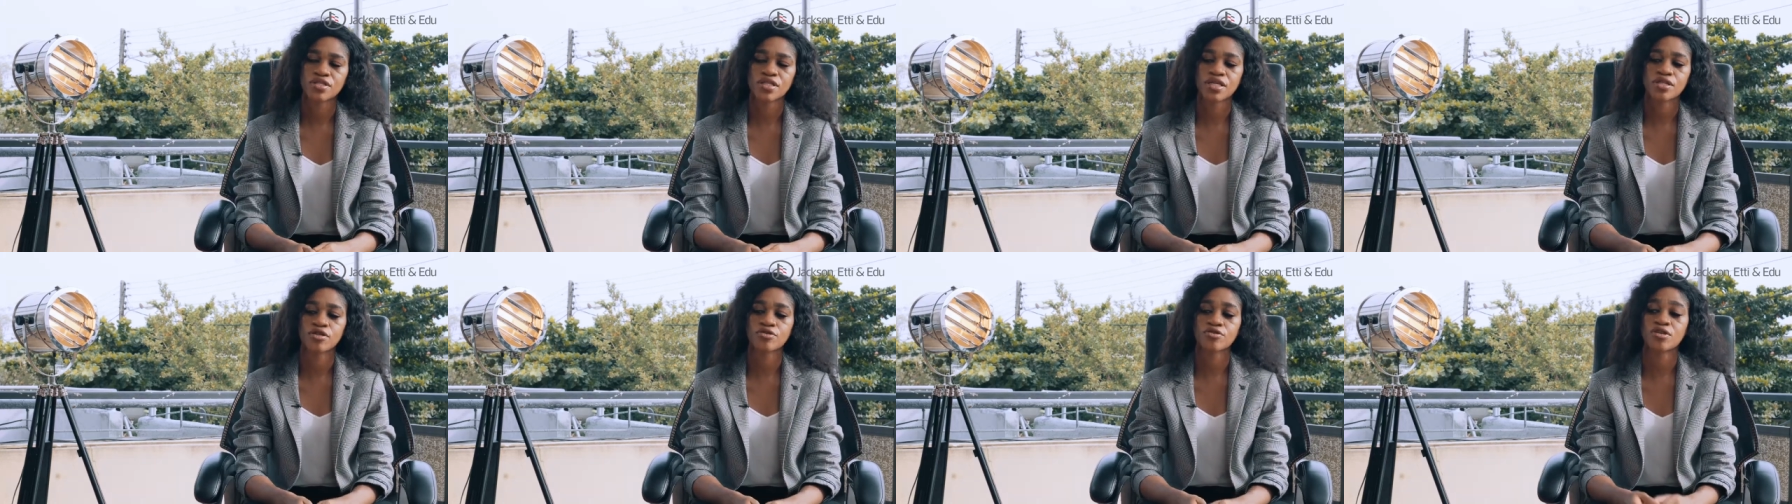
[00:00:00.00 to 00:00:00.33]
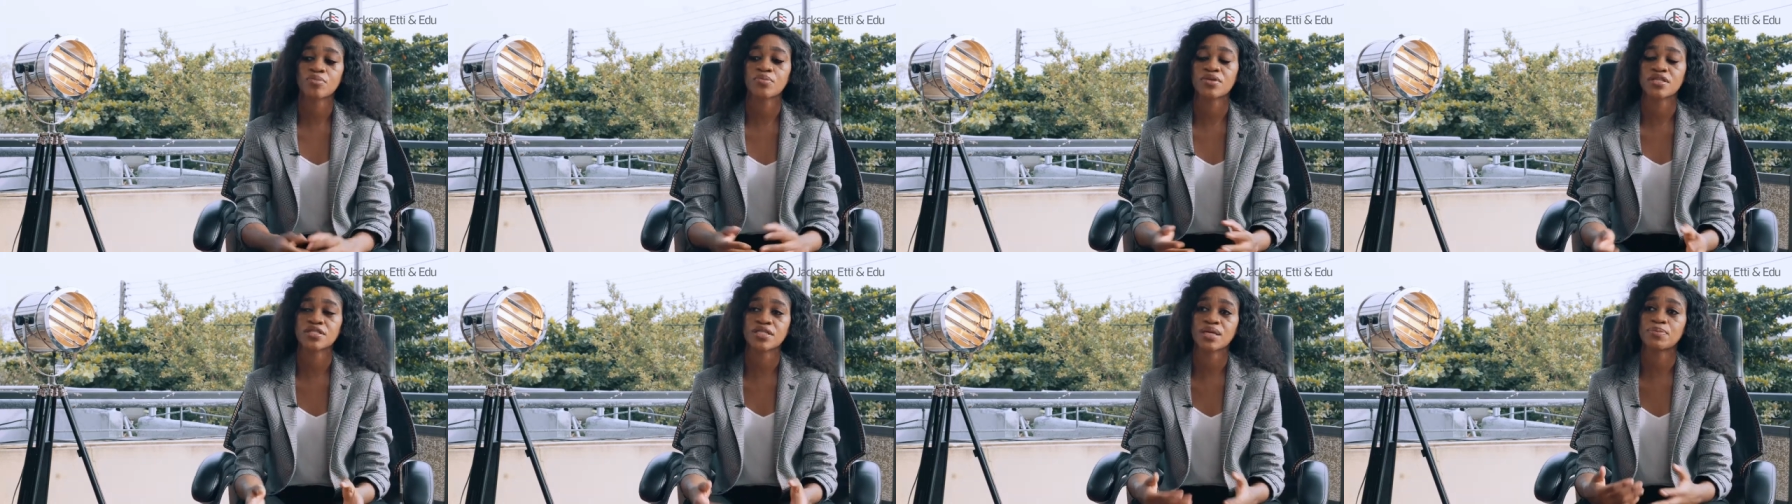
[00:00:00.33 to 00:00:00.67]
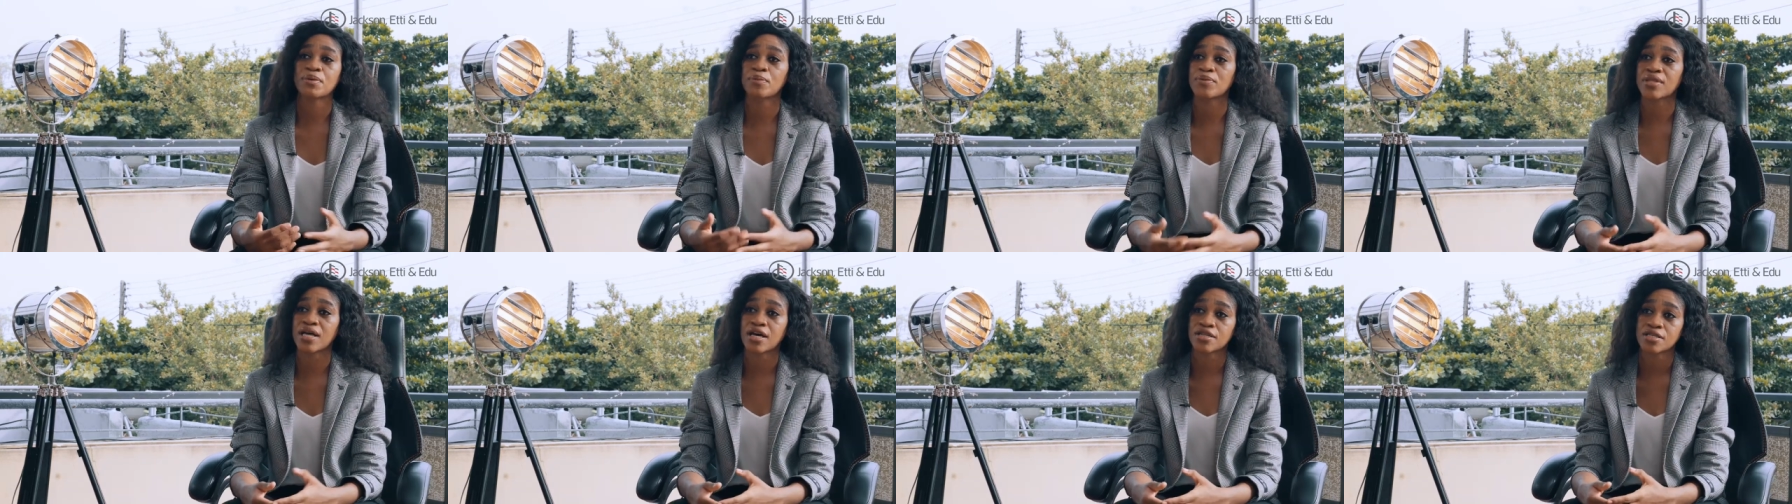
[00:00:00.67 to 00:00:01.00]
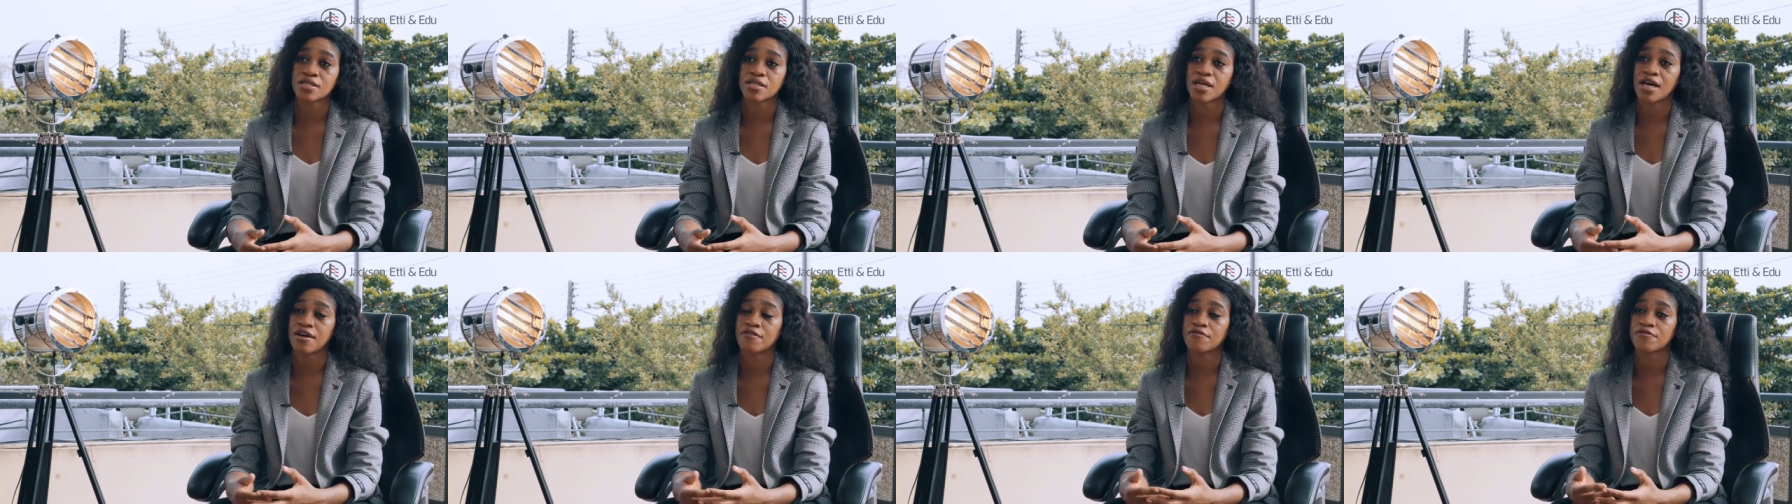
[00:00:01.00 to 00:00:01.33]
And it also means that people that
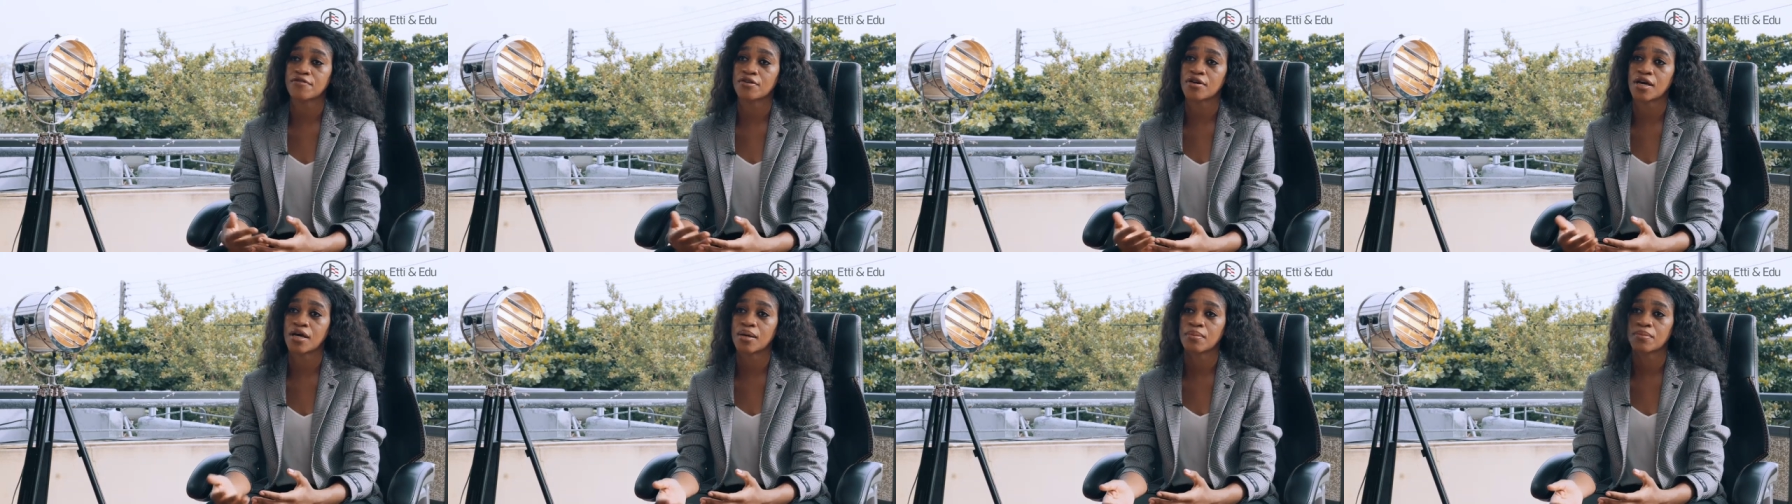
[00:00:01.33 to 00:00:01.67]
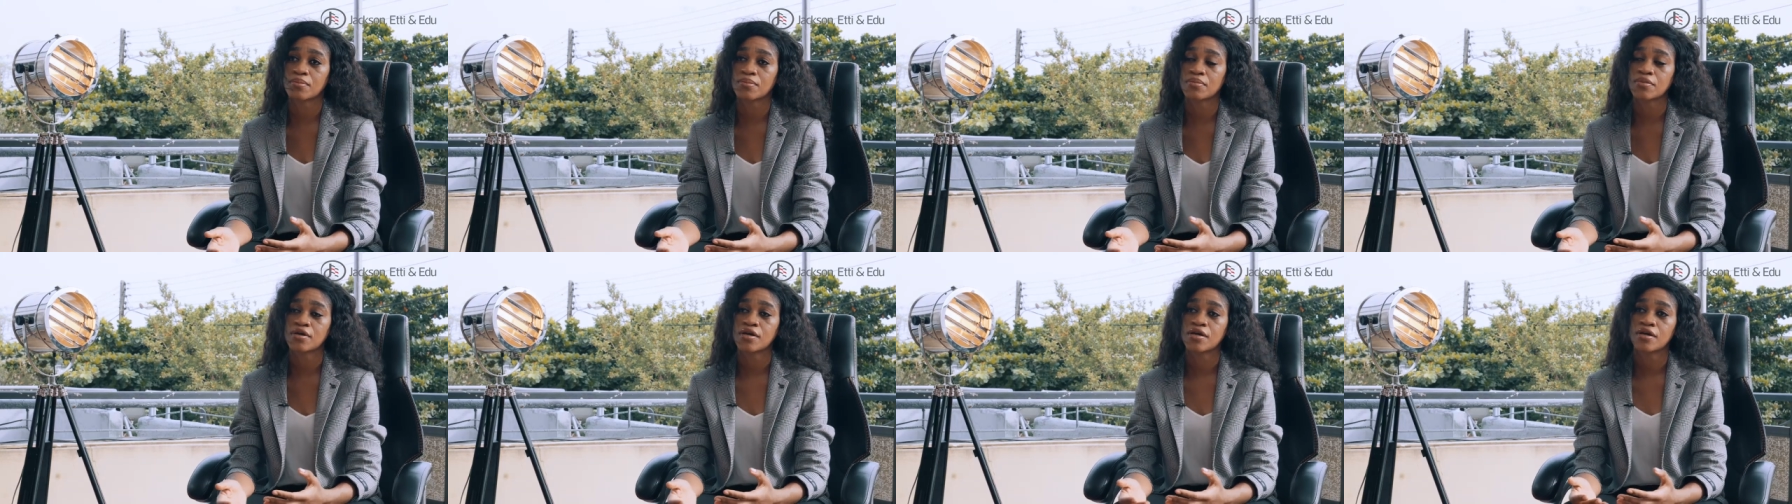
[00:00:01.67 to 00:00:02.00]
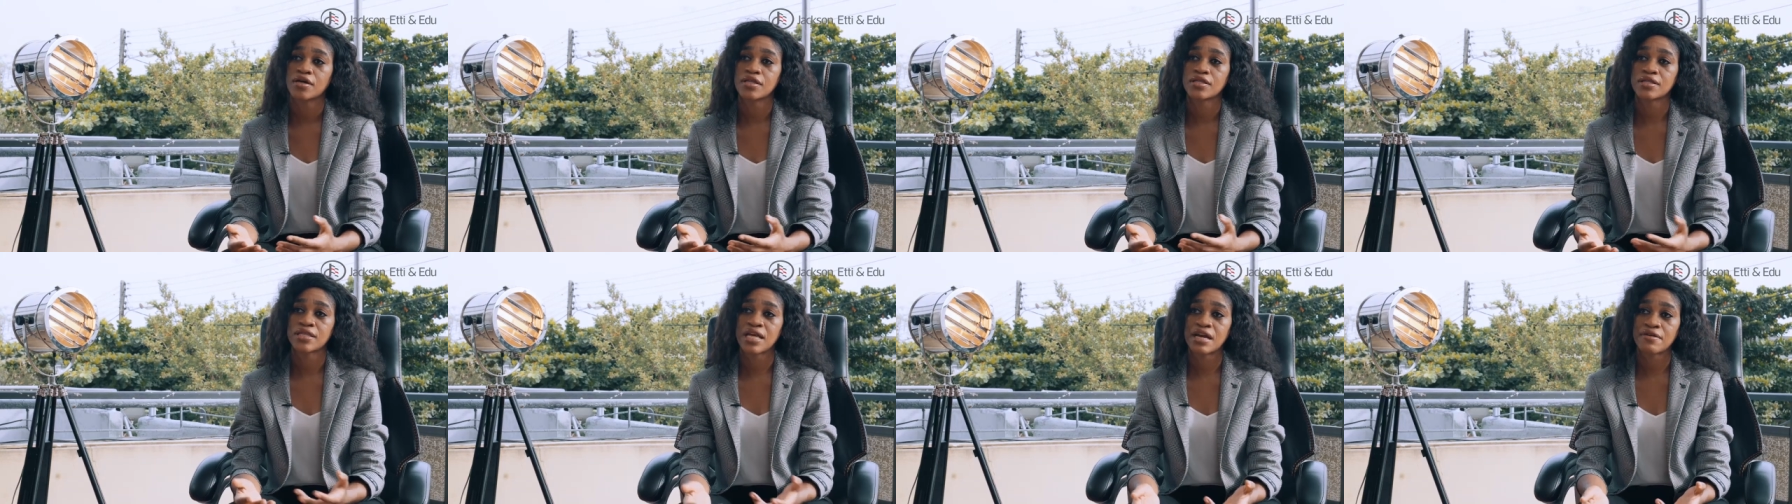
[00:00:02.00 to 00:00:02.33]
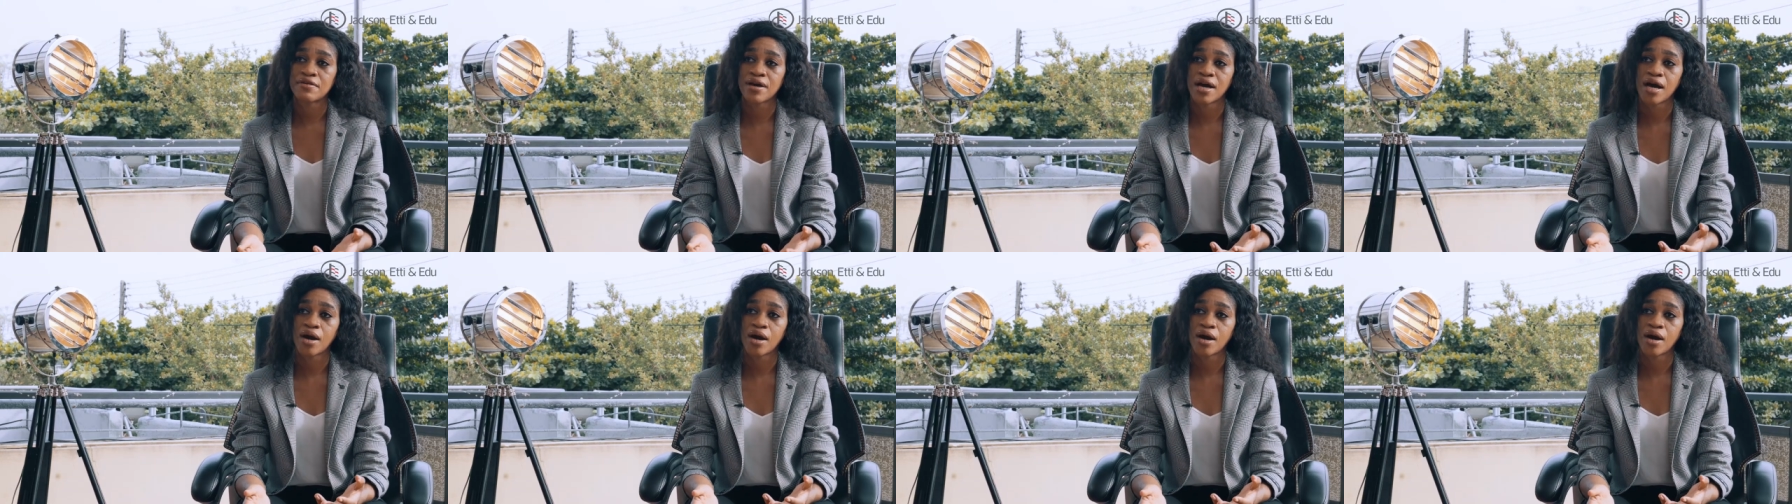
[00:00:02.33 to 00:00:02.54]
actually have Naira,